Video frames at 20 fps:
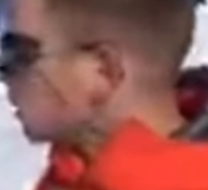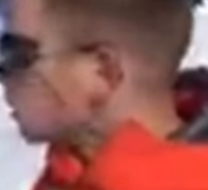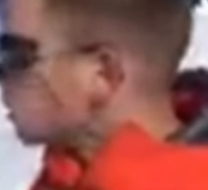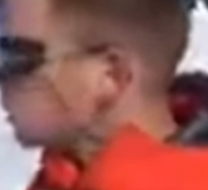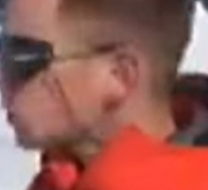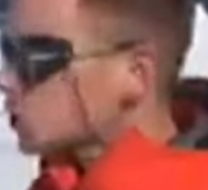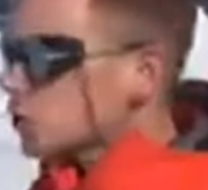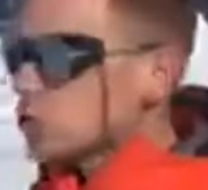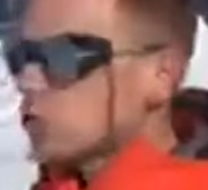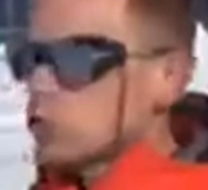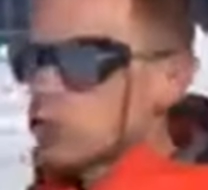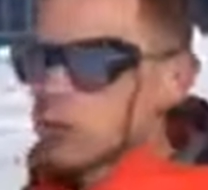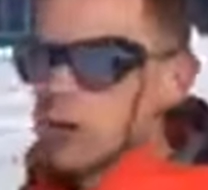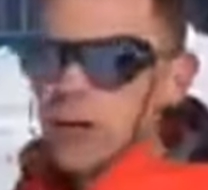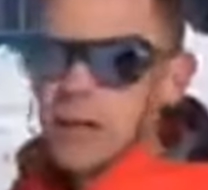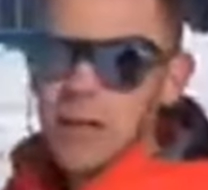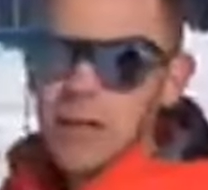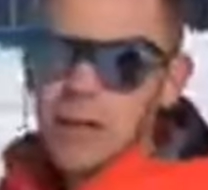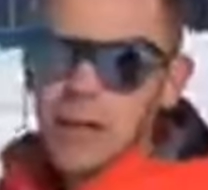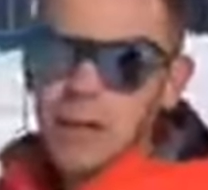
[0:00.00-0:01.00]
skidoo
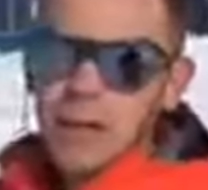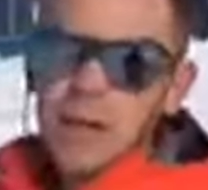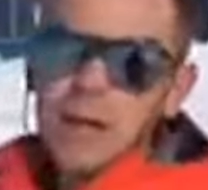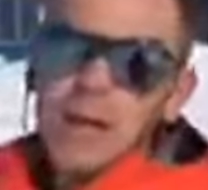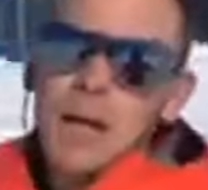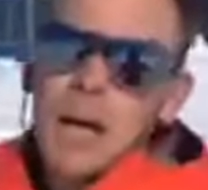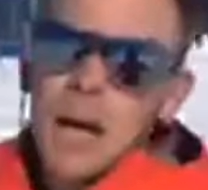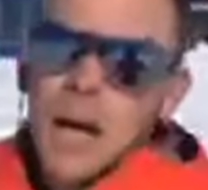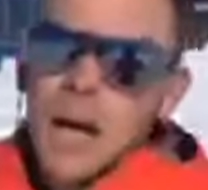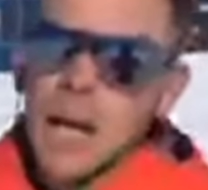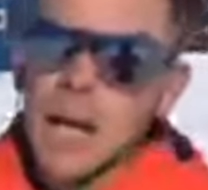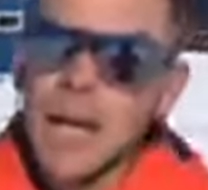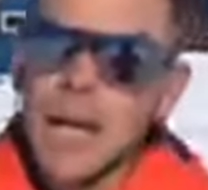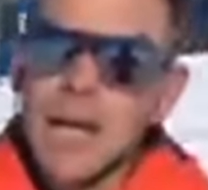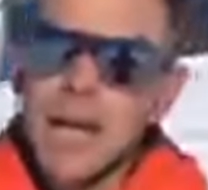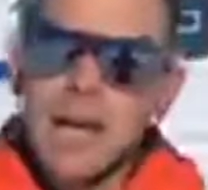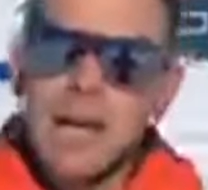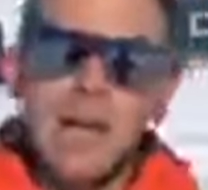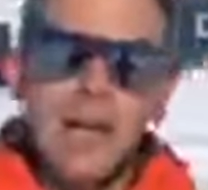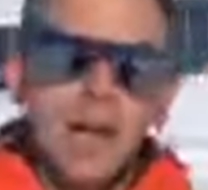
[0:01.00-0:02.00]
trailer, and
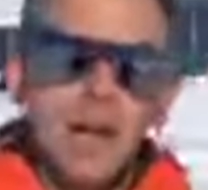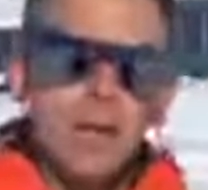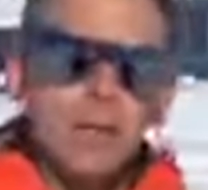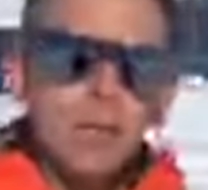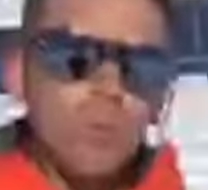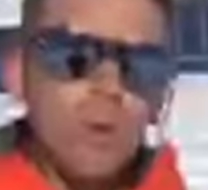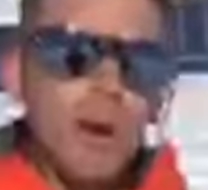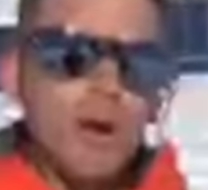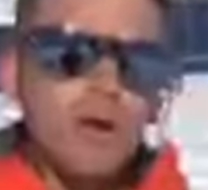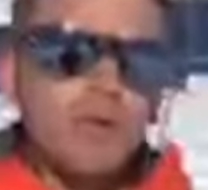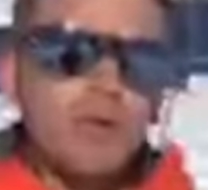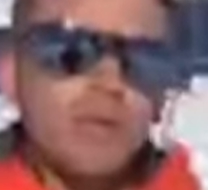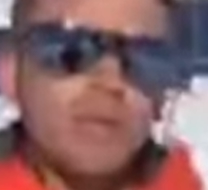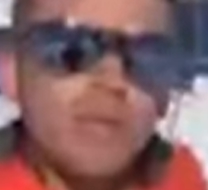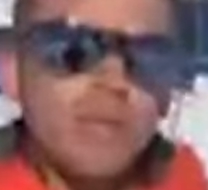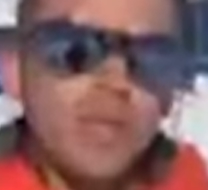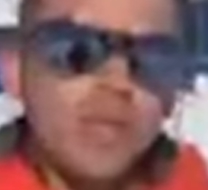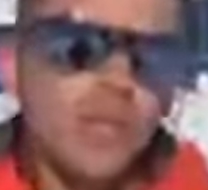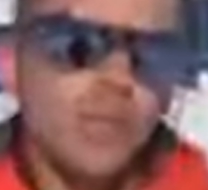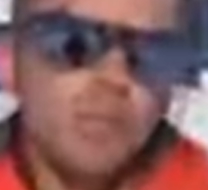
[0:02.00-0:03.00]
then where Rich
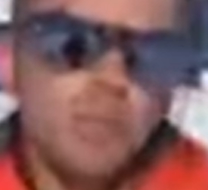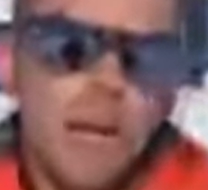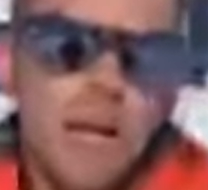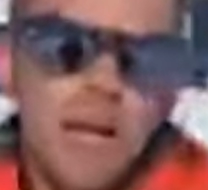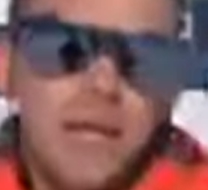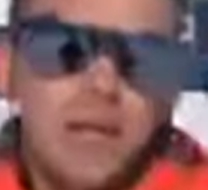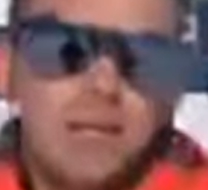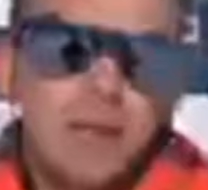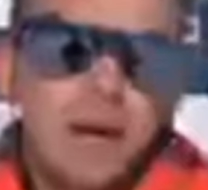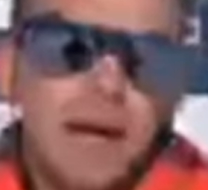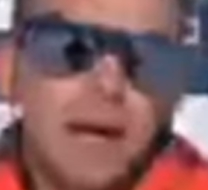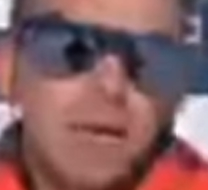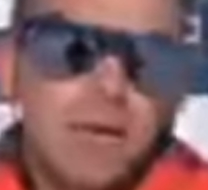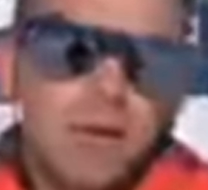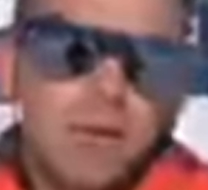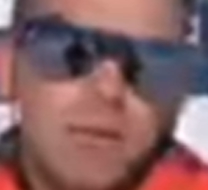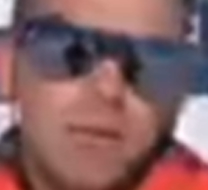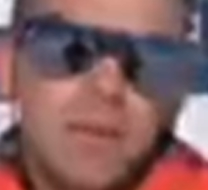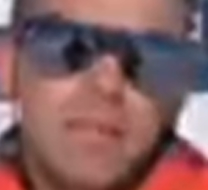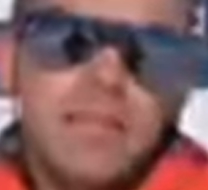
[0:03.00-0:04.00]
has just panned around
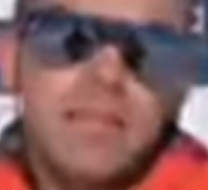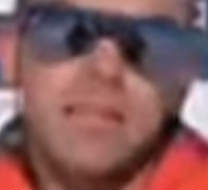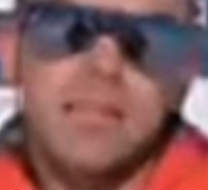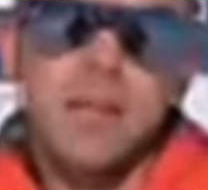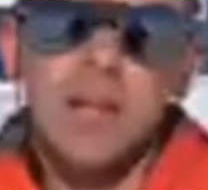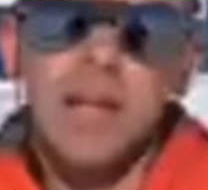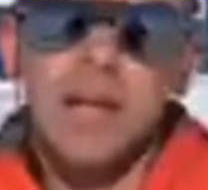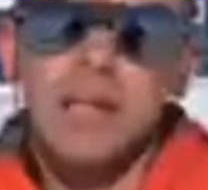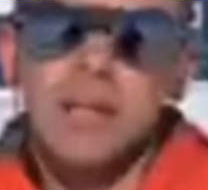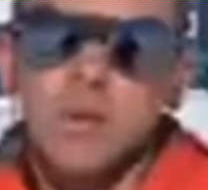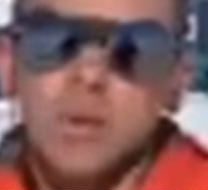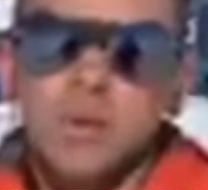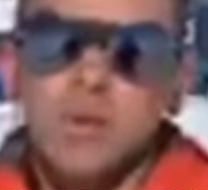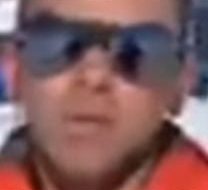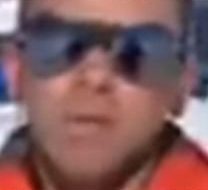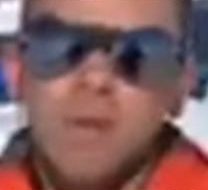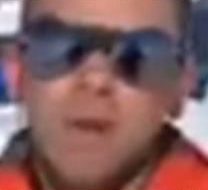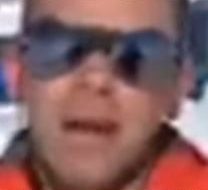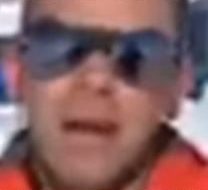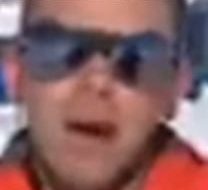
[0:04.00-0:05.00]
the vista, that sort of
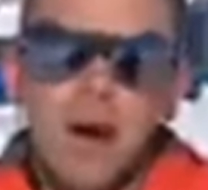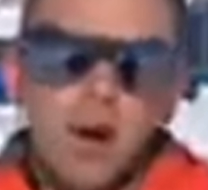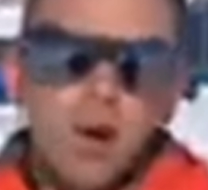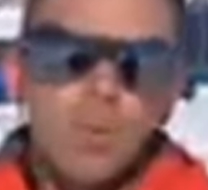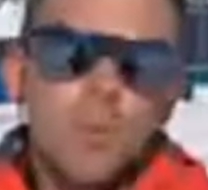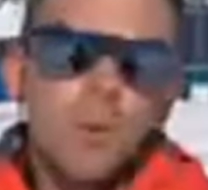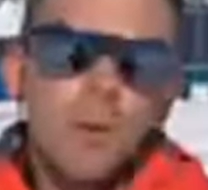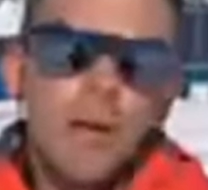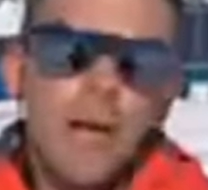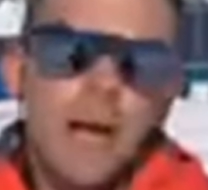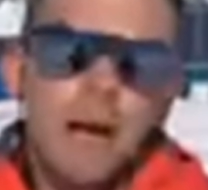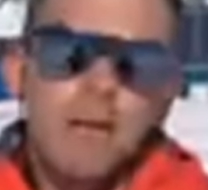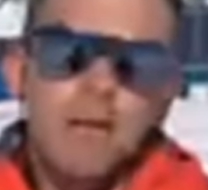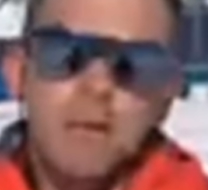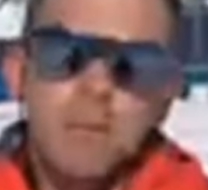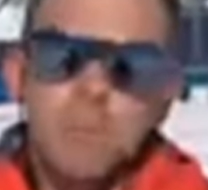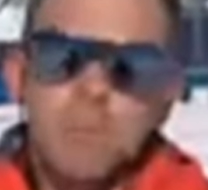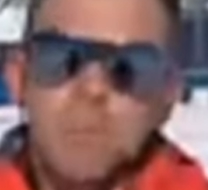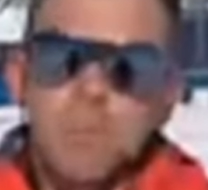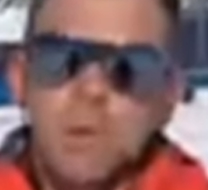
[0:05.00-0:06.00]
flat open
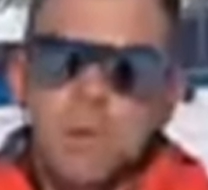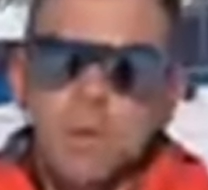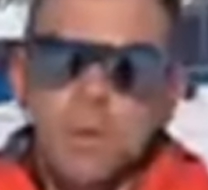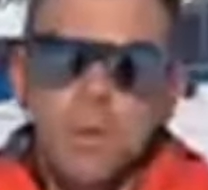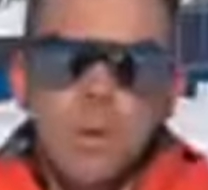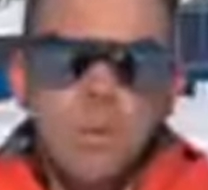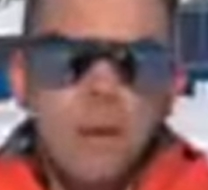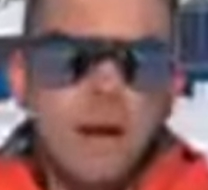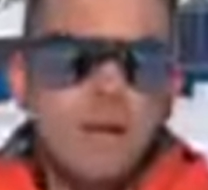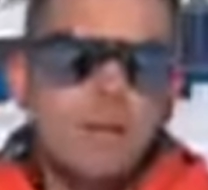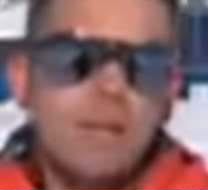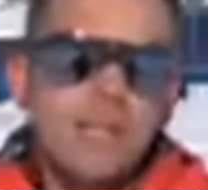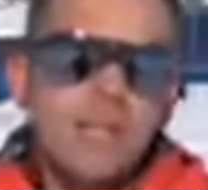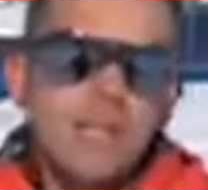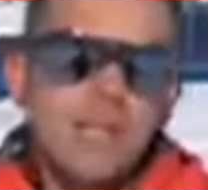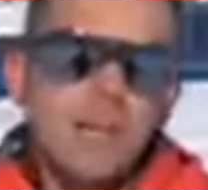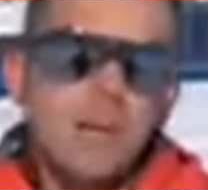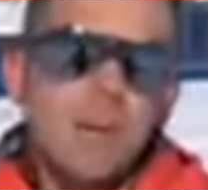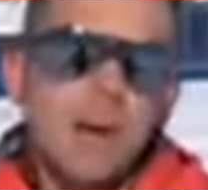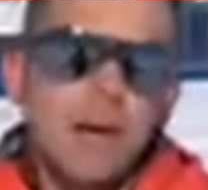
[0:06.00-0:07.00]
area with all the
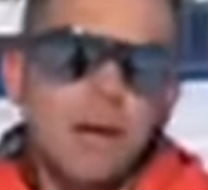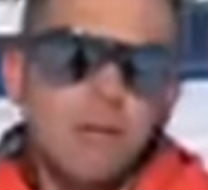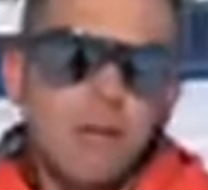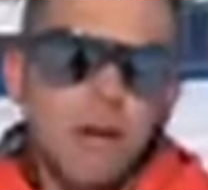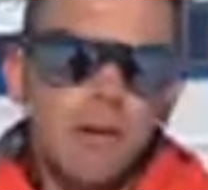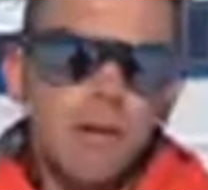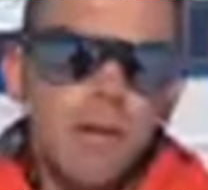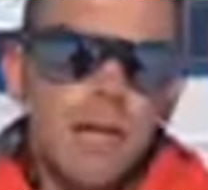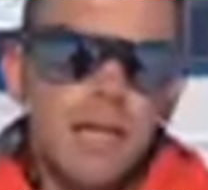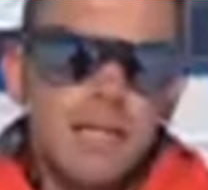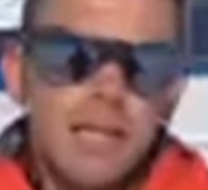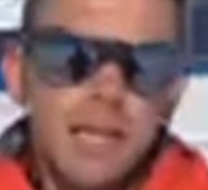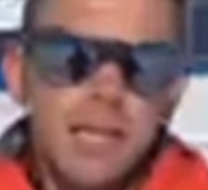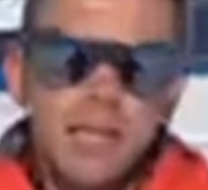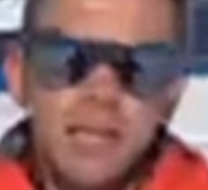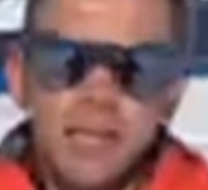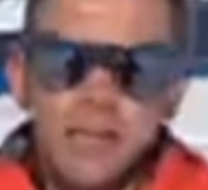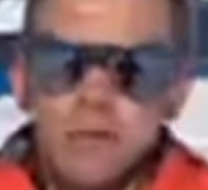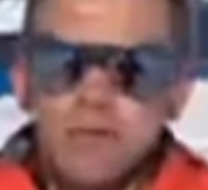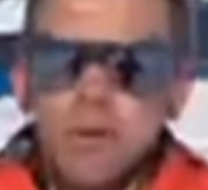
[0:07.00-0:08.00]
mountains in the background, that's
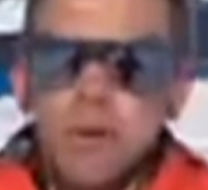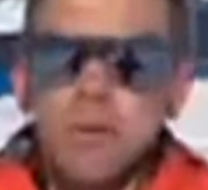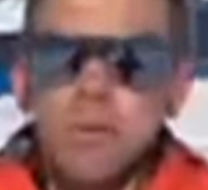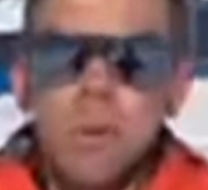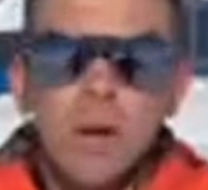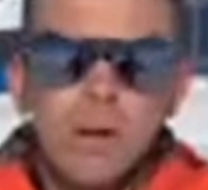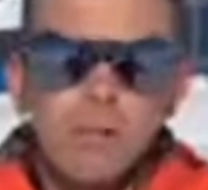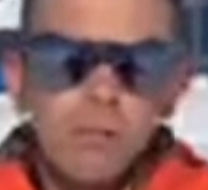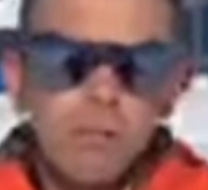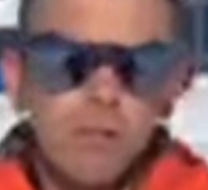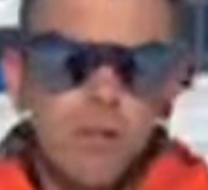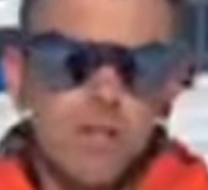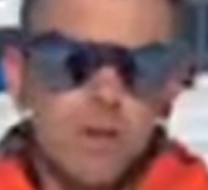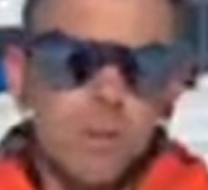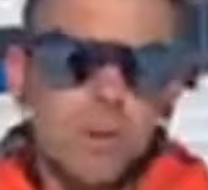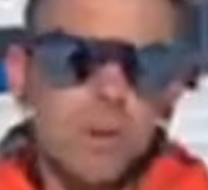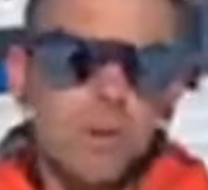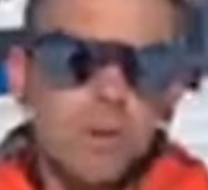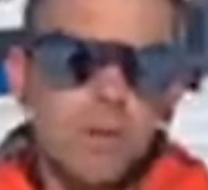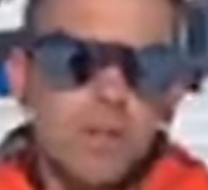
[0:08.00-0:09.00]
actually the runway for a
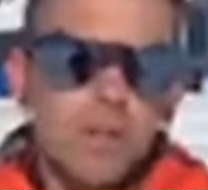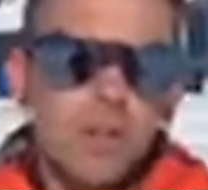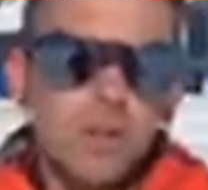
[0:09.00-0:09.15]
Twin Otter.